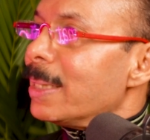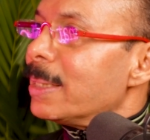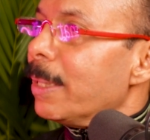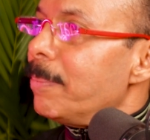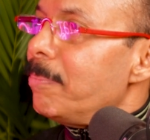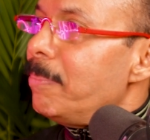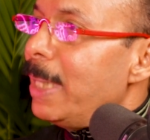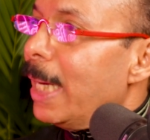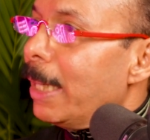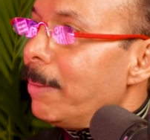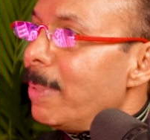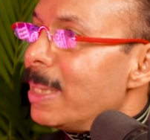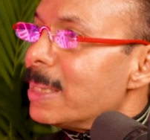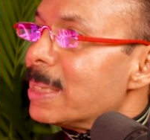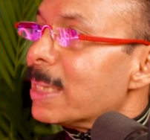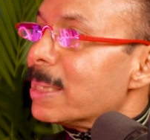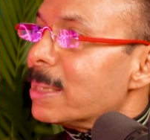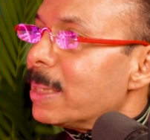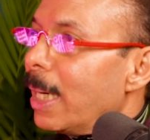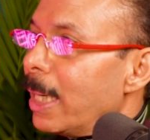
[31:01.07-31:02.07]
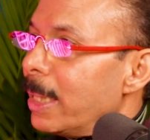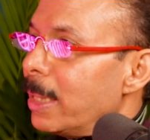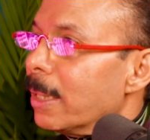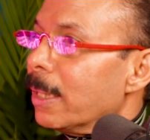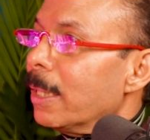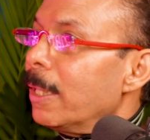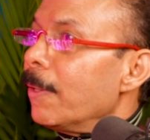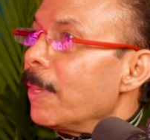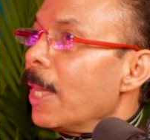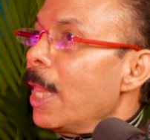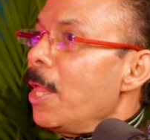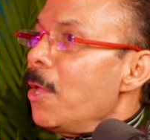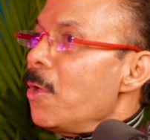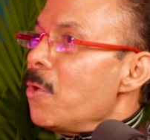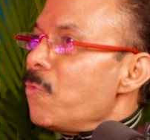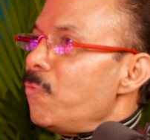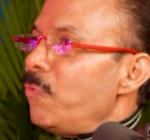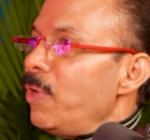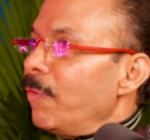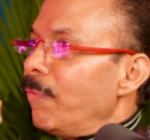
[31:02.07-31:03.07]
I said, me and my sister are here.
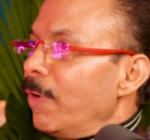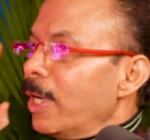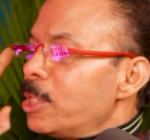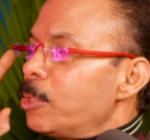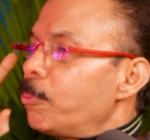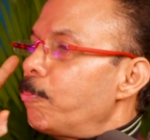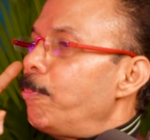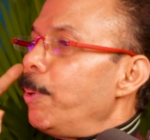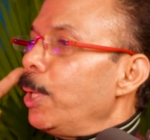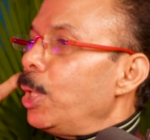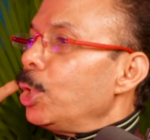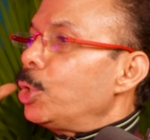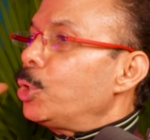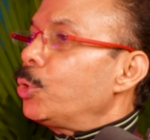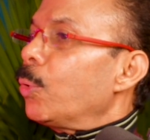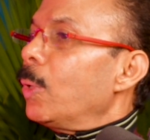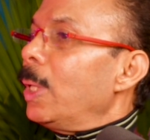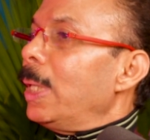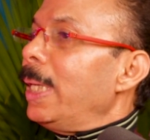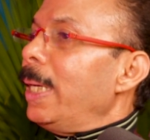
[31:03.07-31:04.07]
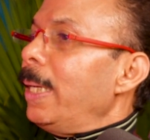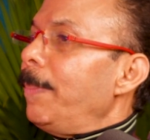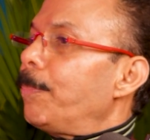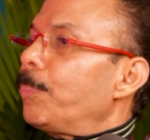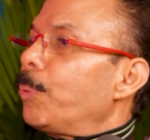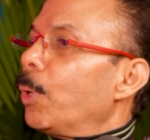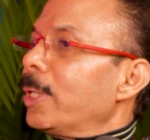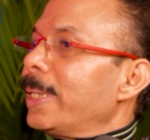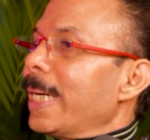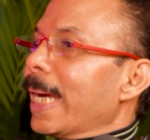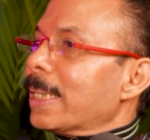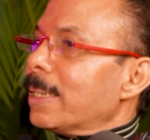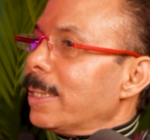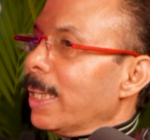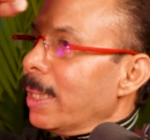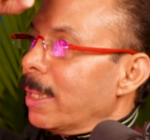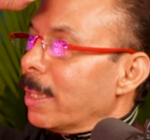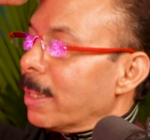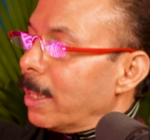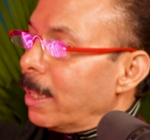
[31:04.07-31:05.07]
We were spiritually
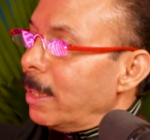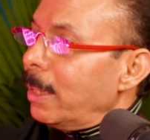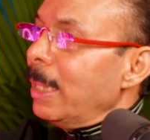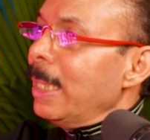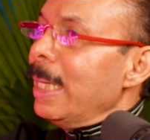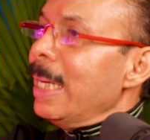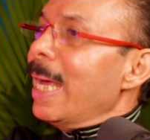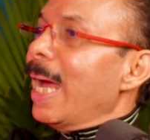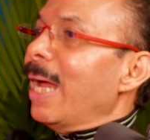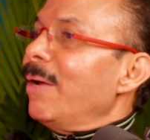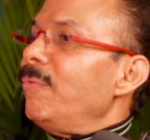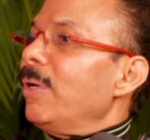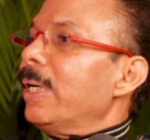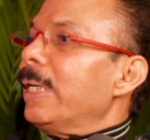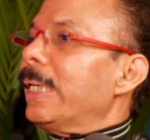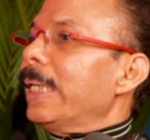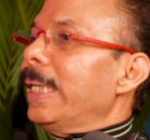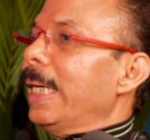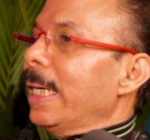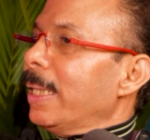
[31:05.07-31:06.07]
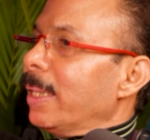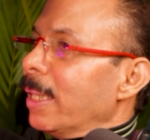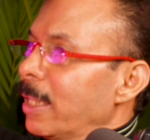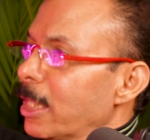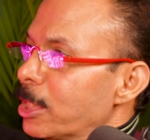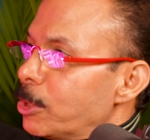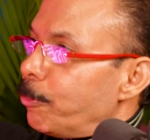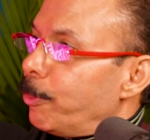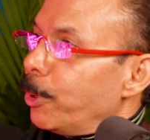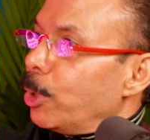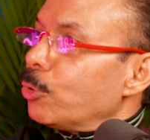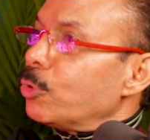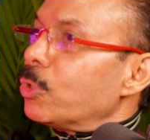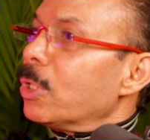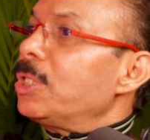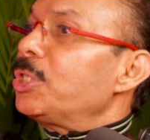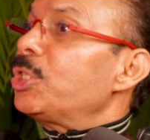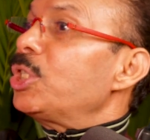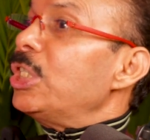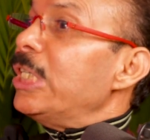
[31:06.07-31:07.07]
protecting her, and we created a
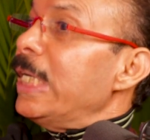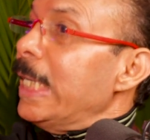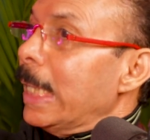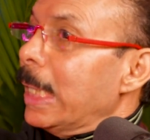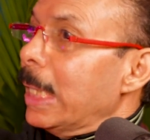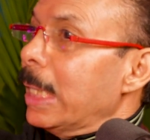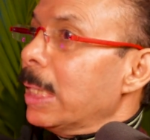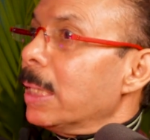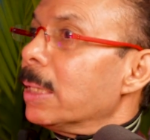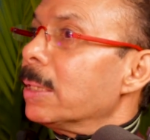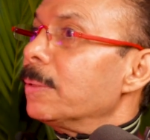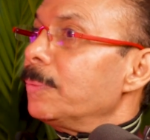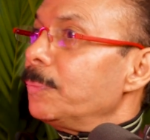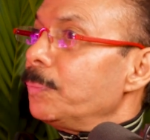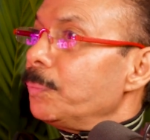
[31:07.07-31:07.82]
spiritual shield.